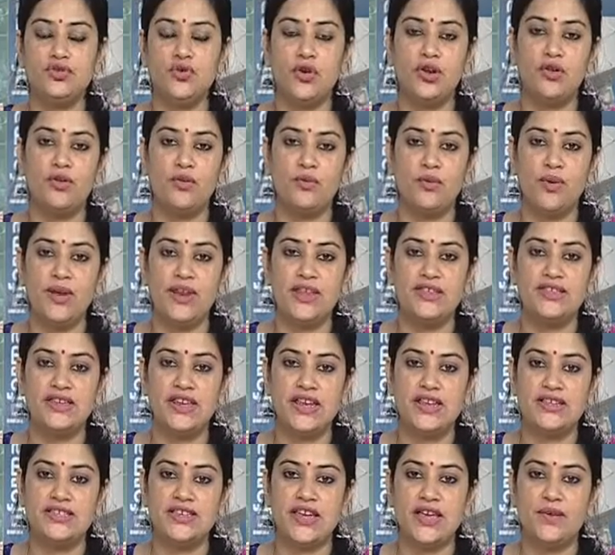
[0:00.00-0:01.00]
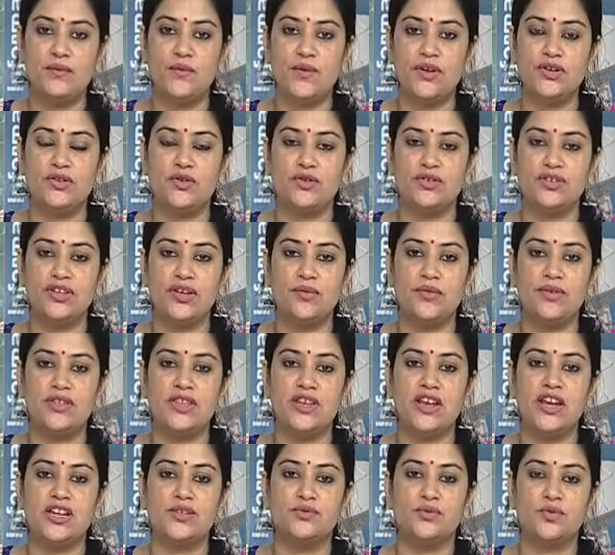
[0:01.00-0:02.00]
solve your queries next time when Dr.
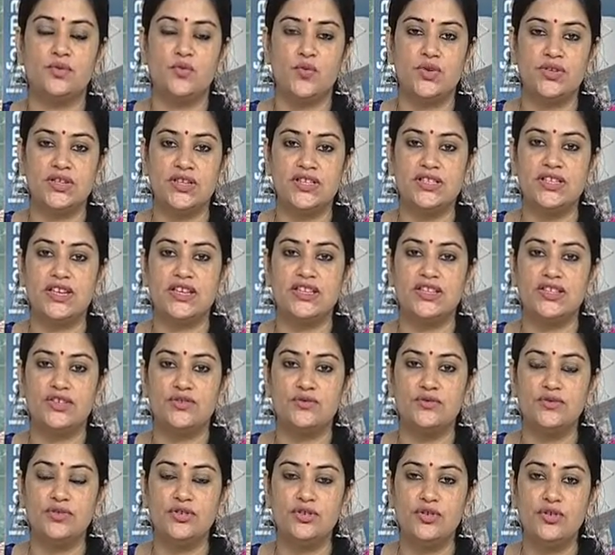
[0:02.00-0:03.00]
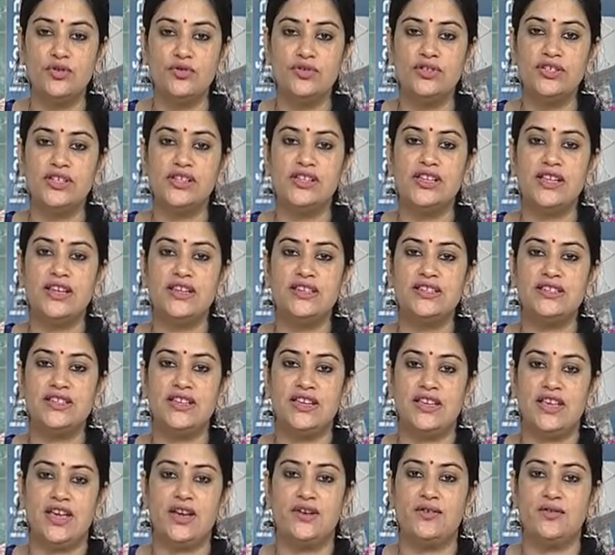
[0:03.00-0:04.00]
Namita Rajput visits our studio. Till then,
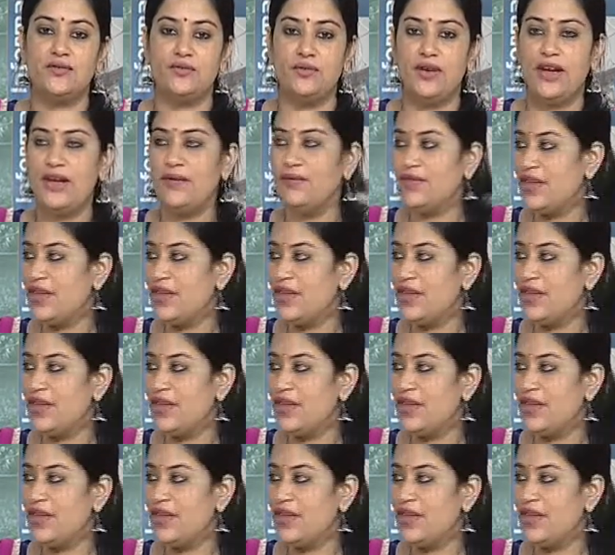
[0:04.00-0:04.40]
take care. Goodbye.